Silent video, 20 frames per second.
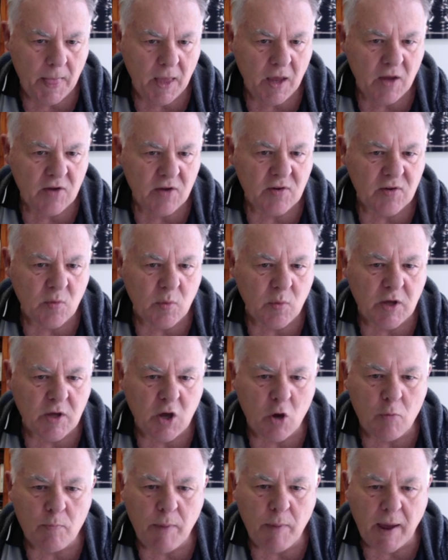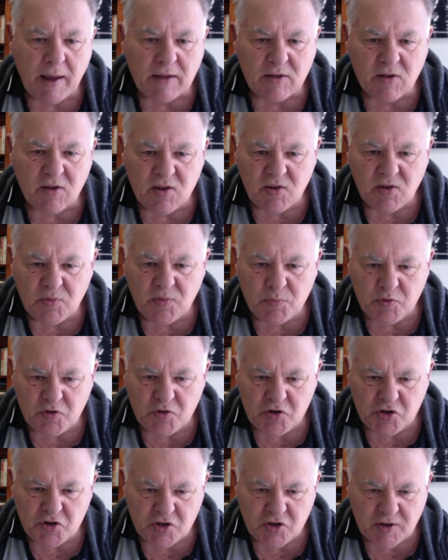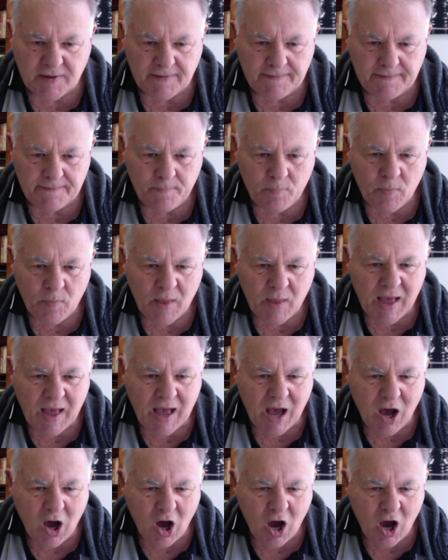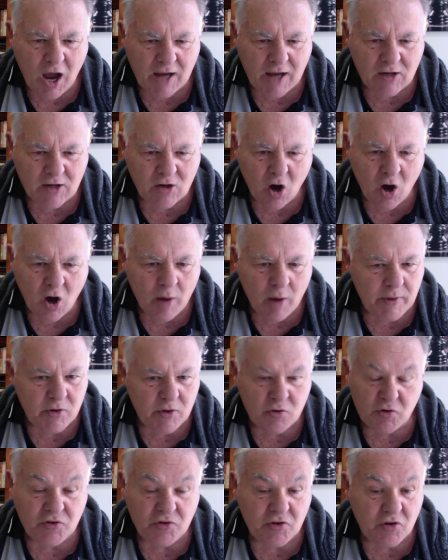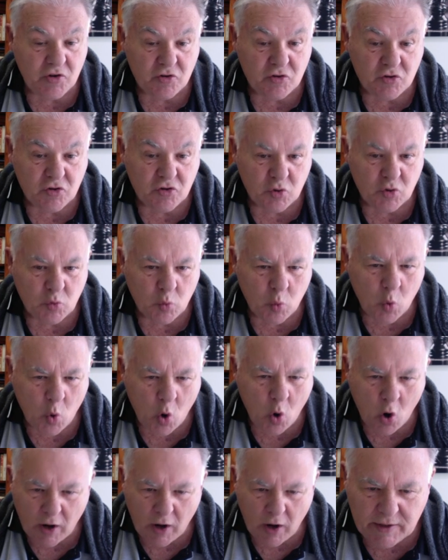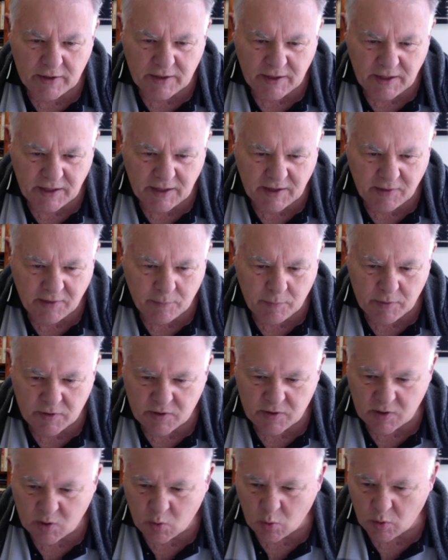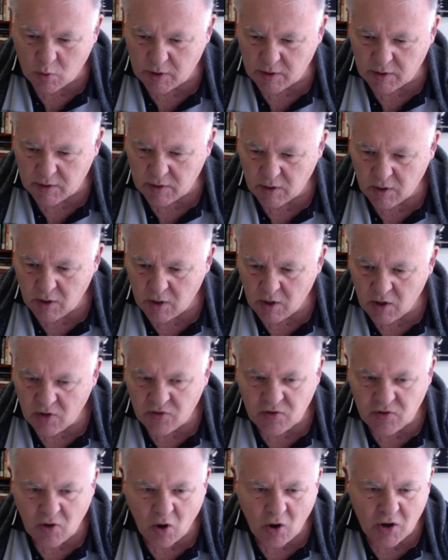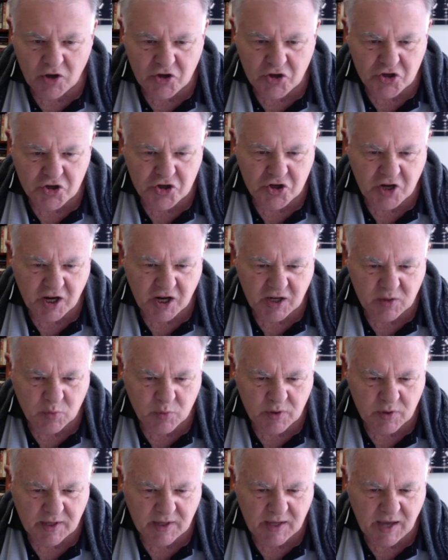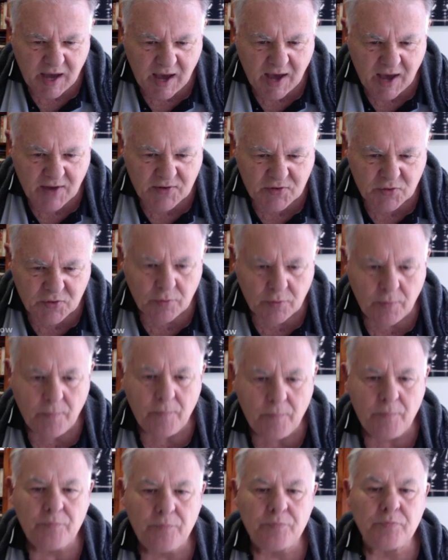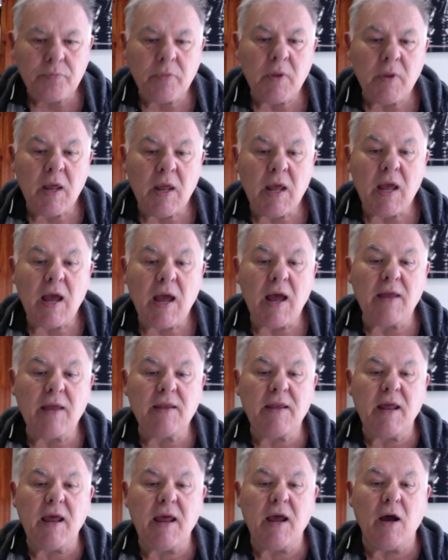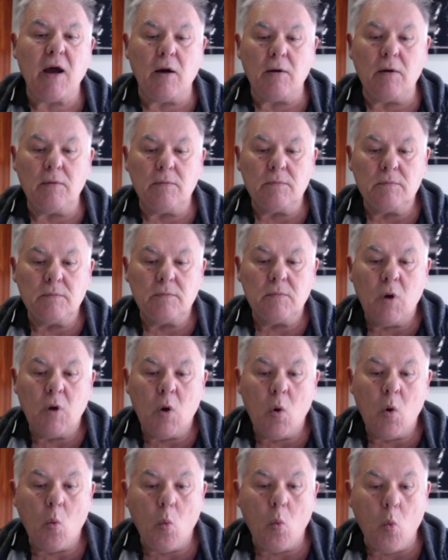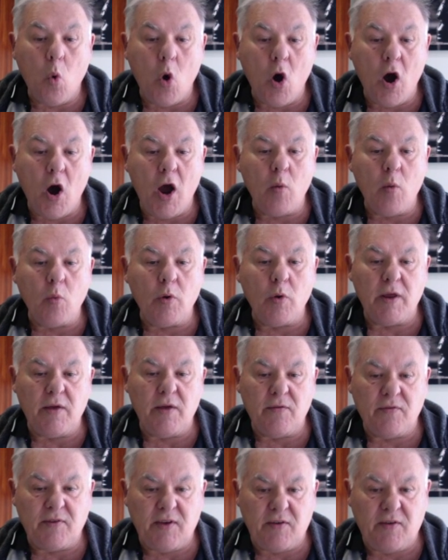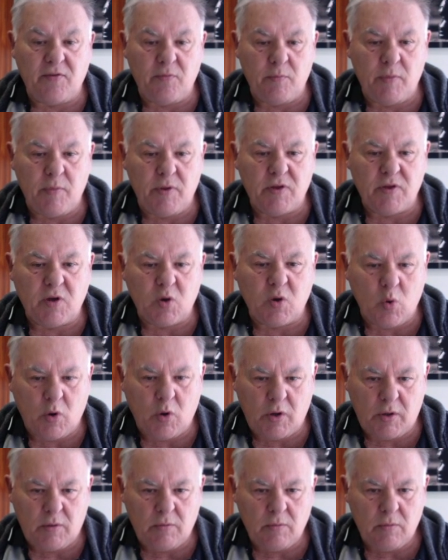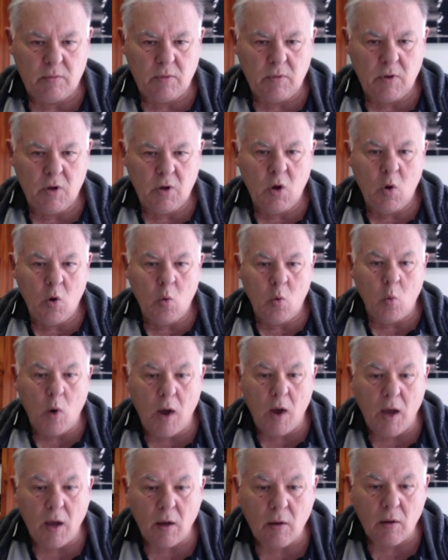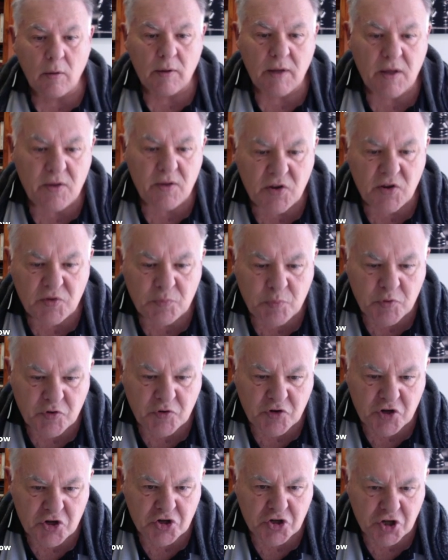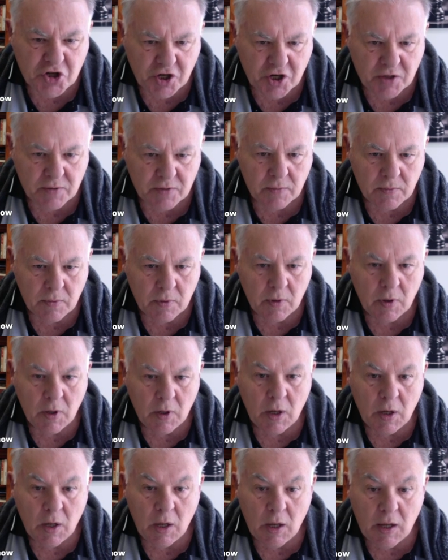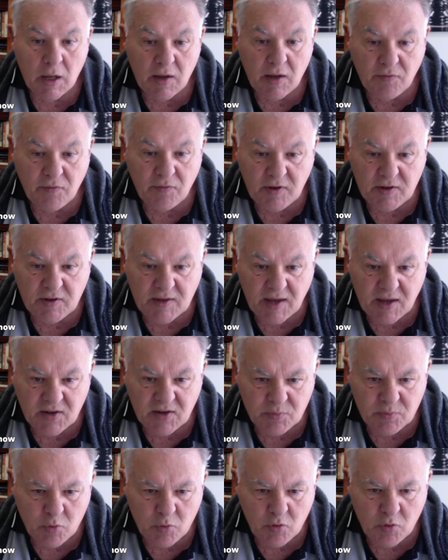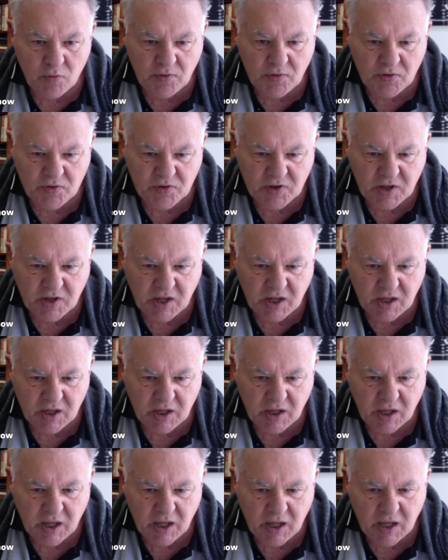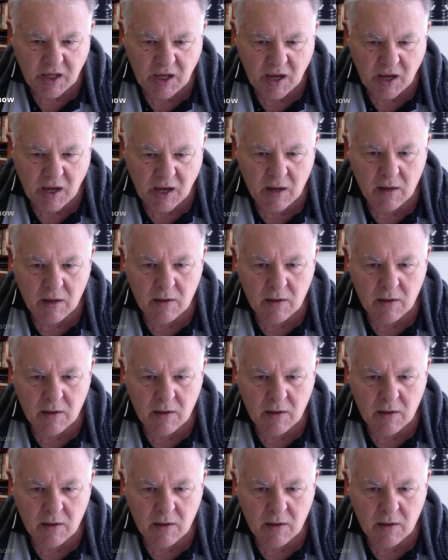So we go back to this position. And I'm interested too. Why he give me the queen? So I checked with the castle. And now, why would he have given me the queen? Well, in this position, if he does move his king here,